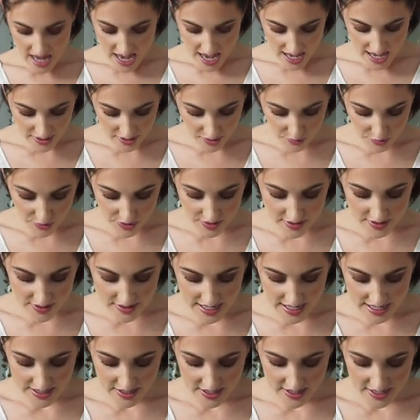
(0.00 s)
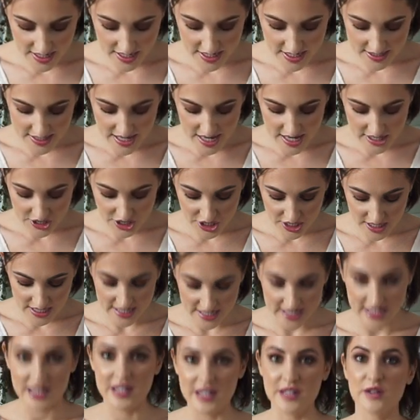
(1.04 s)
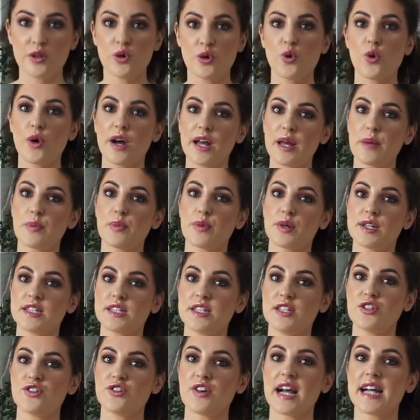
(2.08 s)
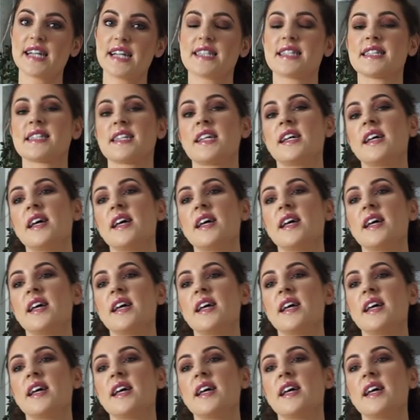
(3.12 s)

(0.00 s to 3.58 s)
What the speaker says: And I would say that it is actually quite a pretty dress.